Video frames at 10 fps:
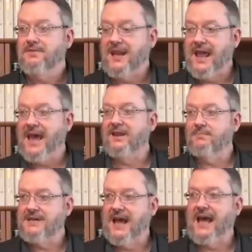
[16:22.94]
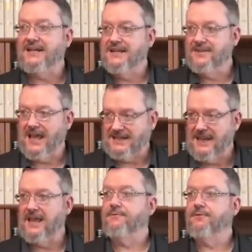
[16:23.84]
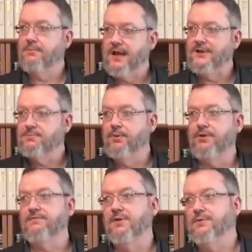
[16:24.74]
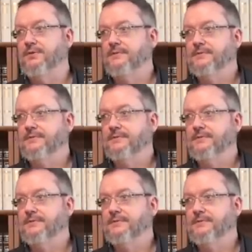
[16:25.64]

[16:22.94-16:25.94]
That Adam died in that day from God's point of view.